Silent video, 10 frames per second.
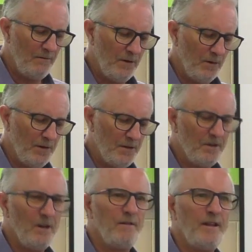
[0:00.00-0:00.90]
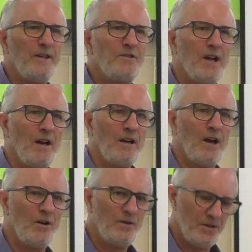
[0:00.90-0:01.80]
influence of the angelic
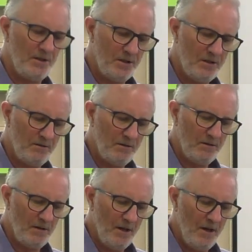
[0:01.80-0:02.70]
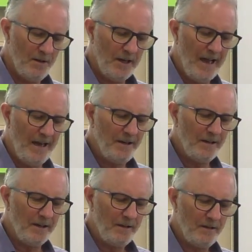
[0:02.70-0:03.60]
hosts. The
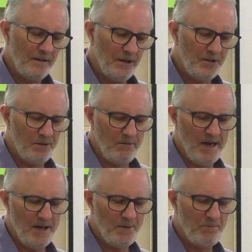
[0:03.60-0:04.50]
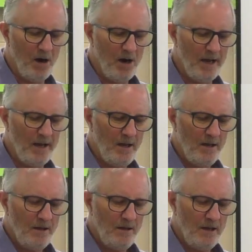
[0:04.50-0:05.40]
candidate is surrounded by
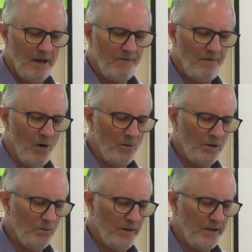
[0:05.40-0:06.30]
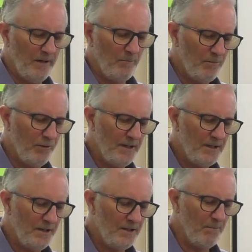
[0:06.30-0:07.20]
and folded within
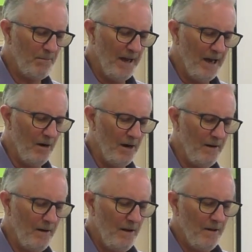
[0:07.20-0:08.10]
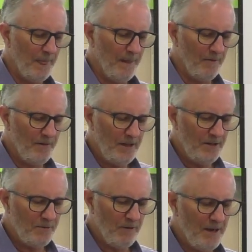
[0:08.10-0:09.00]
presence and power of
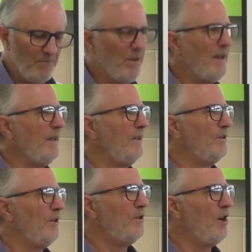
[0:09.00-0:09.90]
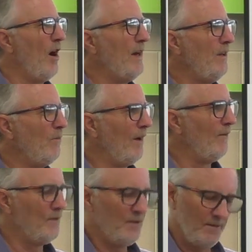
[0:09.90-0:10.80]
these great beings and shining
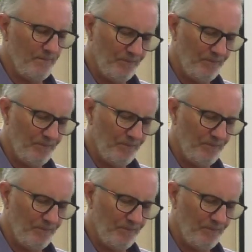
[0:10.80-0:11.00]
ones.